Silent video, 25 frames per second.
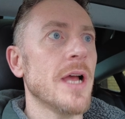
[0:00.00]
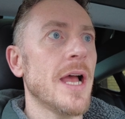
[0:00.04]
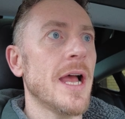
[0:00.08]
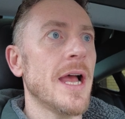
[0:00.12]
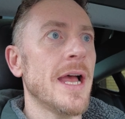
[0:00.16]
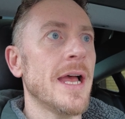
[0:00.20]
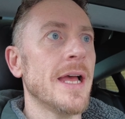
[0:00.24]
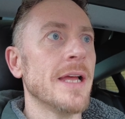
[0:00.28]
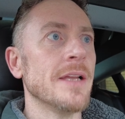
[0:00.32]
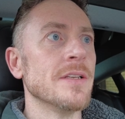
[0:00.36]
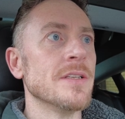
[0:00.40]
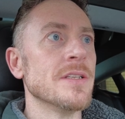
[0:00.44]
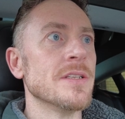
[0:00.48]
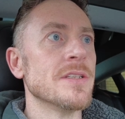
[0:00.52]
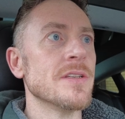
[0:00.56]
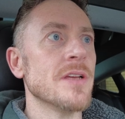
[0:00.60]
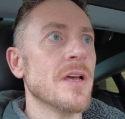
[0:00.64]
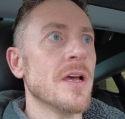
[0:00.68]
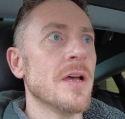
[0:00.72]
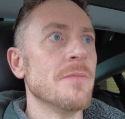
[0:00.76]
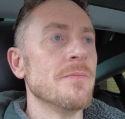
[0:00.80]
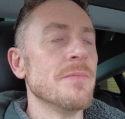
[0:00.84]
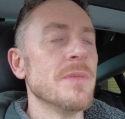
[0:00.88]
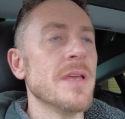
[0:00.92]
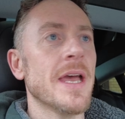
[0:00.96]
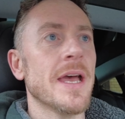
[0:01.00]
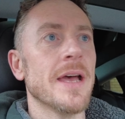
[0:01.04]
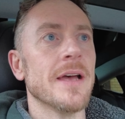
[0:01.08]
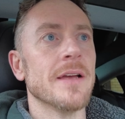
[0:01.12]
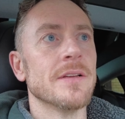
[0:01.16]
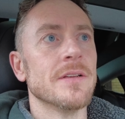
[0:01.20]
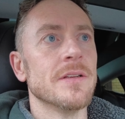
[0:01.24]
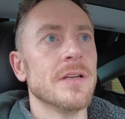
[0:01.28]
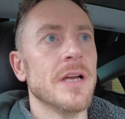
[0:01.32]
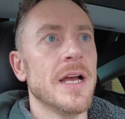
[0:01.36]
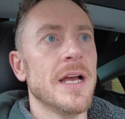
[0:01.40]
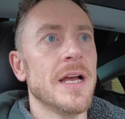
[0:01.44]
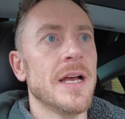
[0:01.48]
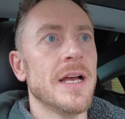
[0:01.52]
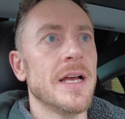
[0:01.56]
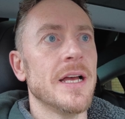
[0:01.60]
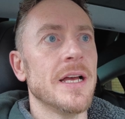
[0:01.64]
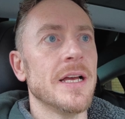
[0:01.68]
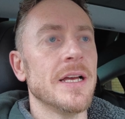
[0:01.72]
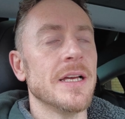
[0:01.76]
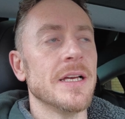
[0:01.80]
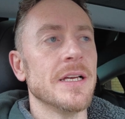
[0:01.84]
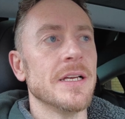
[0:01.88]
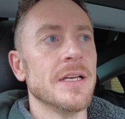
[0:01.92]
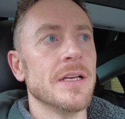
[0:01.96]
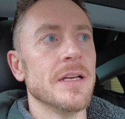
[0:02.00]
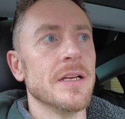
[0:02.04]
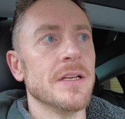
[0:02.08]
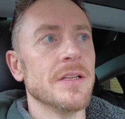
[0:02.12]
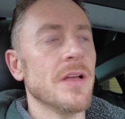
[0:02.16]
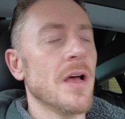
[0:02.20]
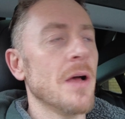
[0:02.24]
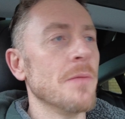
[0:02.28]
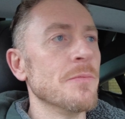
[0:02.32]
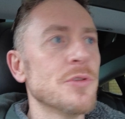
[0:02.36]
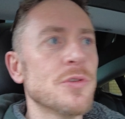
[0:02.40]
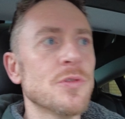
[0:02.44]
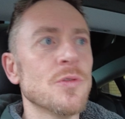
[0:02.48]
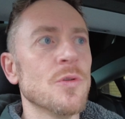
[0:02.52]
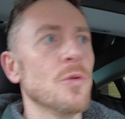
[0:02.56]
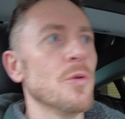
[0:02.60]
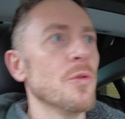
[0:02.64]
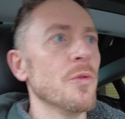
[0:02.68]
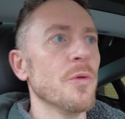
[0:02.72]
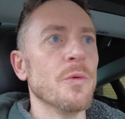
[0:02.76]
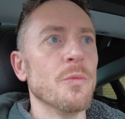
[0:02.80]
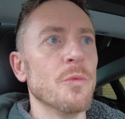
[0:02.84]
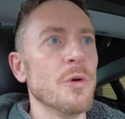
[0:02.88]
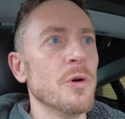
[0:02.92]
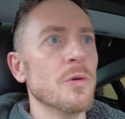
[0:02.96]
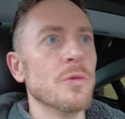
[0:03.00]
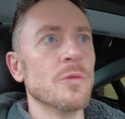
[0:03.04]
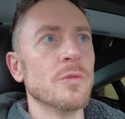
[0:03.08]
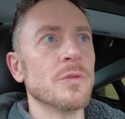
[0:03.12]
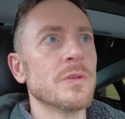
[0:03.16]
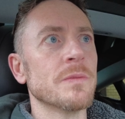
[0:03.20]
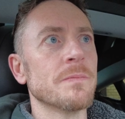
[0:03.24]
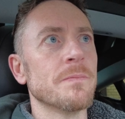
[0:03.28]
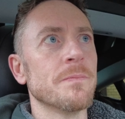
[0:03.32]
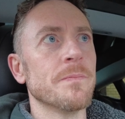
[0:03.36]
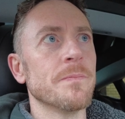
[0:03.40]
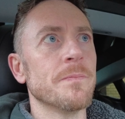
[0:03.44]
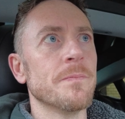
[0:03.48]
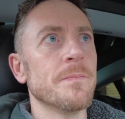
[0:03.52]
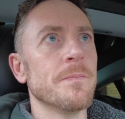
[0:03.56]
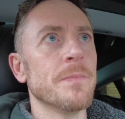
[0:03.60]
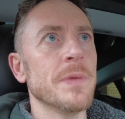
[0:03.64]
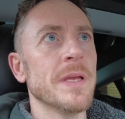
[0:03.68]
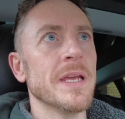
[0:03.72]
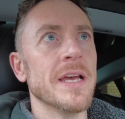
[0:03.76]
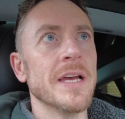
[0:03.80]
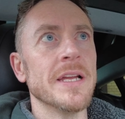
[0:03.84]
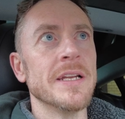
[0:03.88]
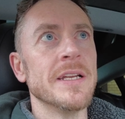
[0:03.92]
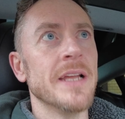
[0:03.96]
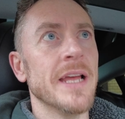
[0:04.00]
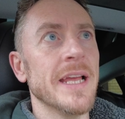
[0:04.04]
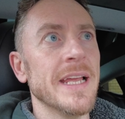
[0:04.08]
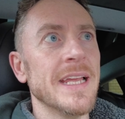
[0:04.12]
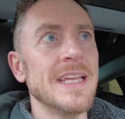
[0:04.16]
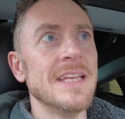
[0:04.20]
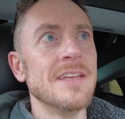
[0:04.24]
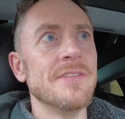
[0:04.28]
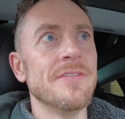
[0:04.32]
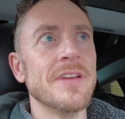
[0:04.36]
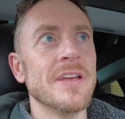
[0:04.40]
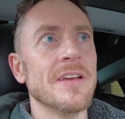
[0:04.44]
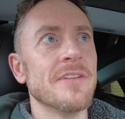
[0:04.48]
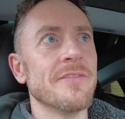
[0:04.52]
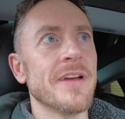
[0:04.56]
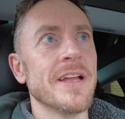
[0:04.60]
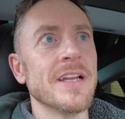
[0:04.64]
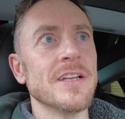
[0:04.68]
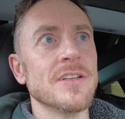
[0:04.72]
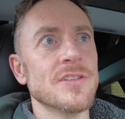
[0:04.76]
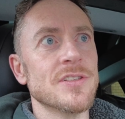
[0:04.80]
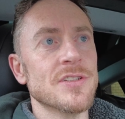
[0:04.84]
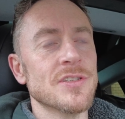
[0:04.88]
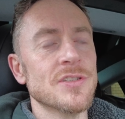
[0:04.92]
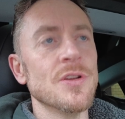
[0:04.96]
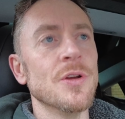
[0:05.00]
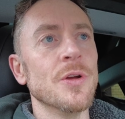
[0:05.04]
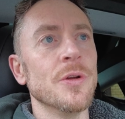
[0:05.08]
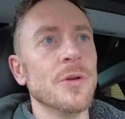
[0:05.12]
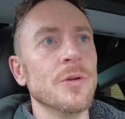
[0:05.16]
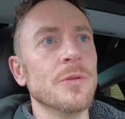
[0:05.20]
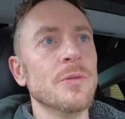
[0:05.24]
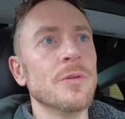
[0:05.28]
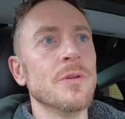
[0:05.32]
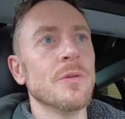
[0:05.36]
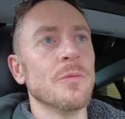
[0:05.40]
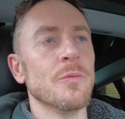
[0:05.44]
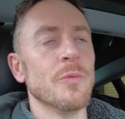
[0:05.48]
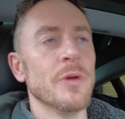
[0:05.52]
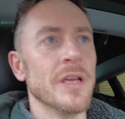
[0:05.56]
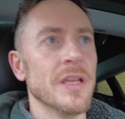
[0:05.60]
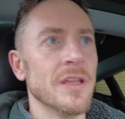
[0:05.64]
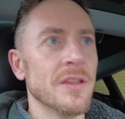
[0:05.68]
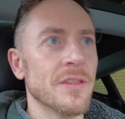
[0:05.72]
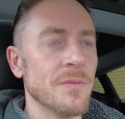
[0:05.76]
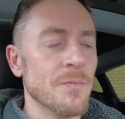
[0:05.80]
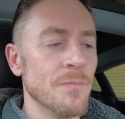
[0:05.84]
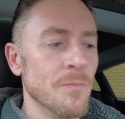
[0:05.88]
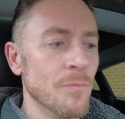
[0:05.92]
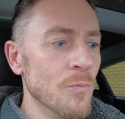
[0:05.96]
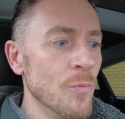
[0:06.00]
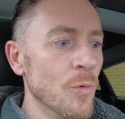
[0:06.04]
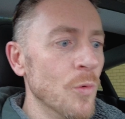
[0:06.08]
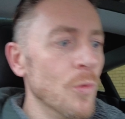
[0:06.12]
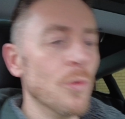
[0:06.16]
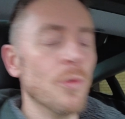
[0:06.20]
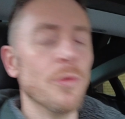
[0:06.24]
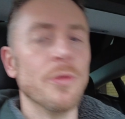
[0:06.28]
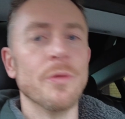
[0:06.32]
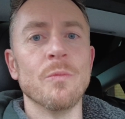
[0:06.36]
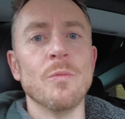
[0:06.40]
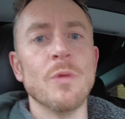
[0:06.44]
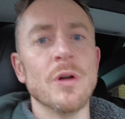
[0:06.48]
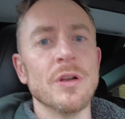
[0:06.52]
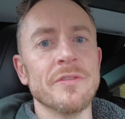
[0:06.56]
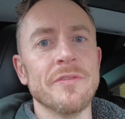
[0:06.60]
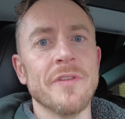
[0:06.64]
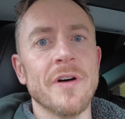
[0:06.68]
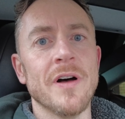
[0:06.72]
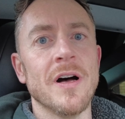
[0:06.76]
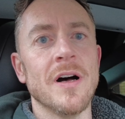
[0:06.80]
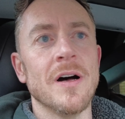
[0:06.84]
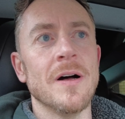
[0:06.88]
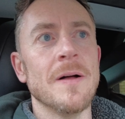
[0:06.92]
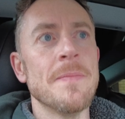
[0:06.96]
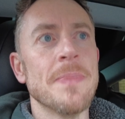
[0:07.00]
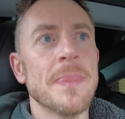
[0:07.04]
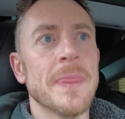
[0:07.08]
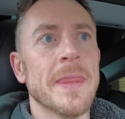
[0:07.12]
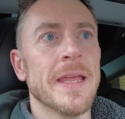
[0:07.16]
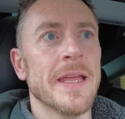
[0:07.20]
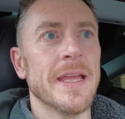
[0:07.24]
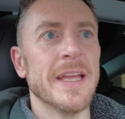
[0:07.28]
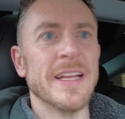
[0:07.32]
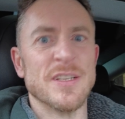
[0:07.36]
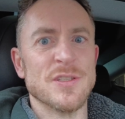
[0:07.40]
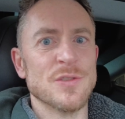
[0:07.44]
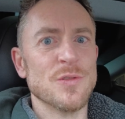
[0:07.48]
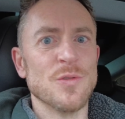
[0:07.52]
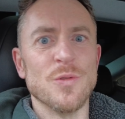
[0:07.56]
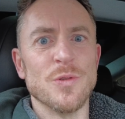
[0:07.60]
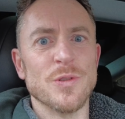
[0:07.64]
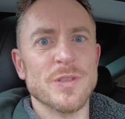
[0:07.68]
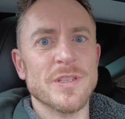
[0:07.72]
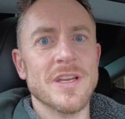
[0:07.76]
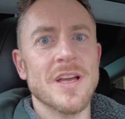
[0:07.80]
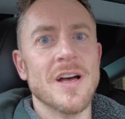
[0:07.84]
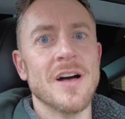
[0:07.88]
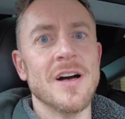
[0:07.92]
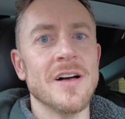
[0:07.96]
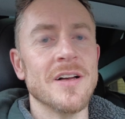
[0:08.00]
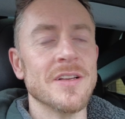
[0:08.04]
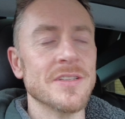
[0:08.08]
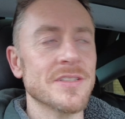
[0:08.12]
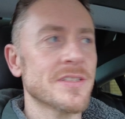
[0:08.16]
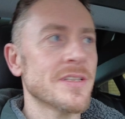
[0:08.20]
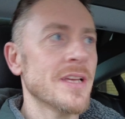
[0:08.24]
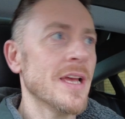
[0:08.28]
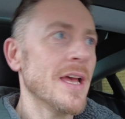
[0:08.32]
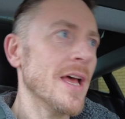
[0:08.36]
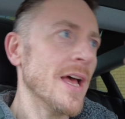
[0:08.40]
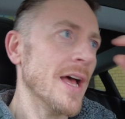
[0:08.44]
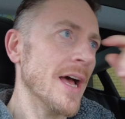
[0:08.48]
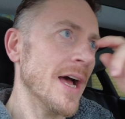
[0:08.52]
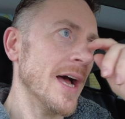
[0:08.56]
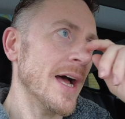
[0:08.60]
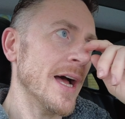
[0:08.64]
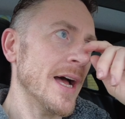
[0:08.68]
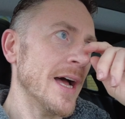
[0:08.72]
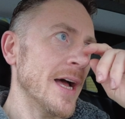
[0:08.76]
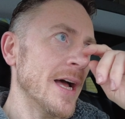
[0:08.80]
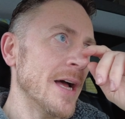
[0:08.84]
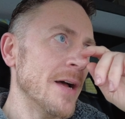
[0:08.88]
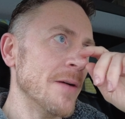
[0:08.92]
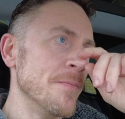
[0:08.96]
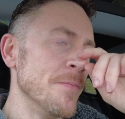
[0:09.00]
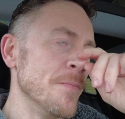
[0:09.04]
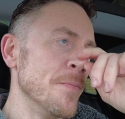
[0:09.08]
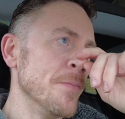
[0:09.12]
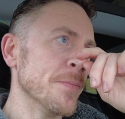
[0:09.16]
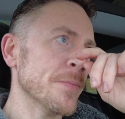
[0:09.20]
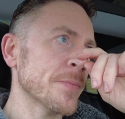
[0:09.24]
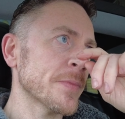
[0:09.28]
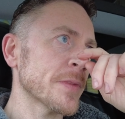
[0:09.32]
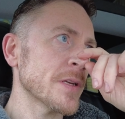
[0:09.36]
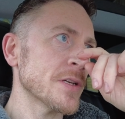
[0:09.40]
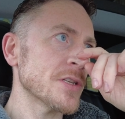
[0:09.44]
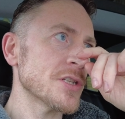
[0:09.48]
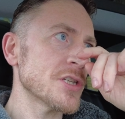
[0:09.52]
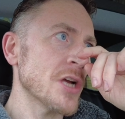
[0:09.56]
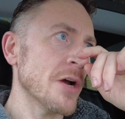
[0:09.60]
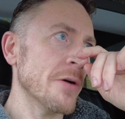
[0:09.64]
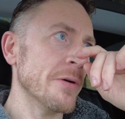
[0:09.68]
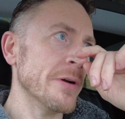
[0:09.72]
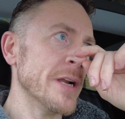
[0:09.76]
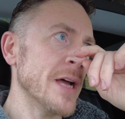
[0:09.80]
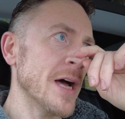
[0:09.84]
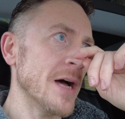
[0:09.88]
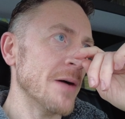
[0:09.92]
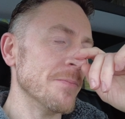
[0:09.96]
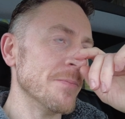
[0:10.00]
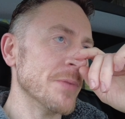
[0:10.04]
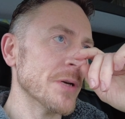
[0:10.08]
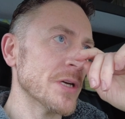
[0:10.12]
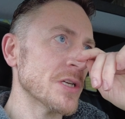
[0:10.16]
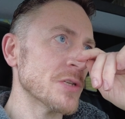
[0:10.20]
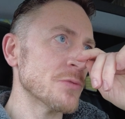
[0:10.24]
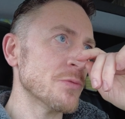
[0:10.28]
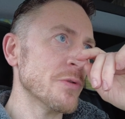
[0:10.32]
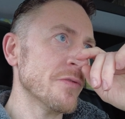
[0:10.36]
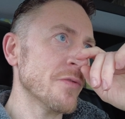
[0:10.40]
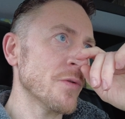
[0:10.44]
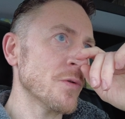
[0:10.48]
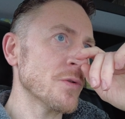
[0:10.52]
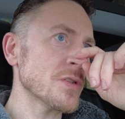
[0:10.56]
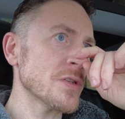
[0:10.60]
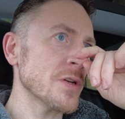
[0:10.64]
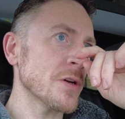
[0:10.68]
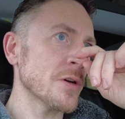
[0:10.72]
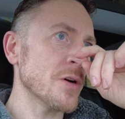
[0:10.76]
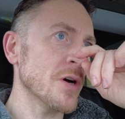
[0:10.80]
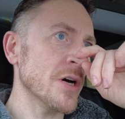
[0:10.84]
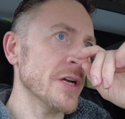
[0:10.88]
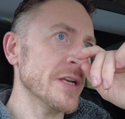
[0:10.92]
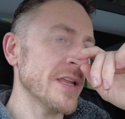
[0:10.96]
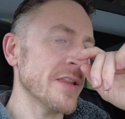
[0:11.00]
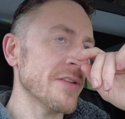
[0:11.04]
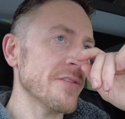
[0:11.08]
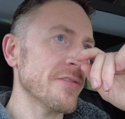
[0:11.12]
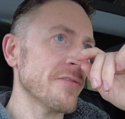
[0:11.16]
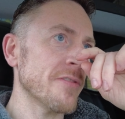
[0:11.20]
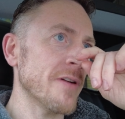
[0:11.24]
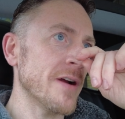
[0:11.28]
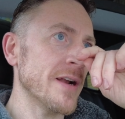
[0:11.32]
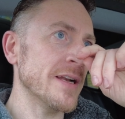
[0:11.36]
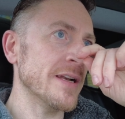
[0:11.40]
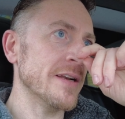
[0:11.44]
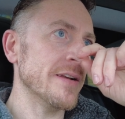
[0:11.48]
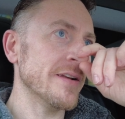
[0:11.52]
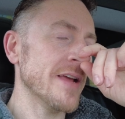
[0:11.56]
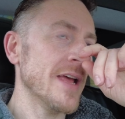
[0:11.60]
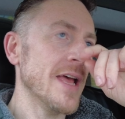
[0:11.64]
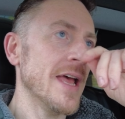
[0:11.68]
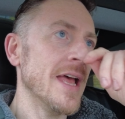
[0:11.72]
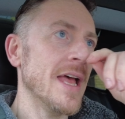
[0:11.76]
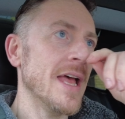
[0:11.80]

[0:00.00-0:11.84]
and um, yeah, uh, I'm sure that we'll be at an E V event soon with more than one of our exhaust cars um, showing up, because we've also got another friend,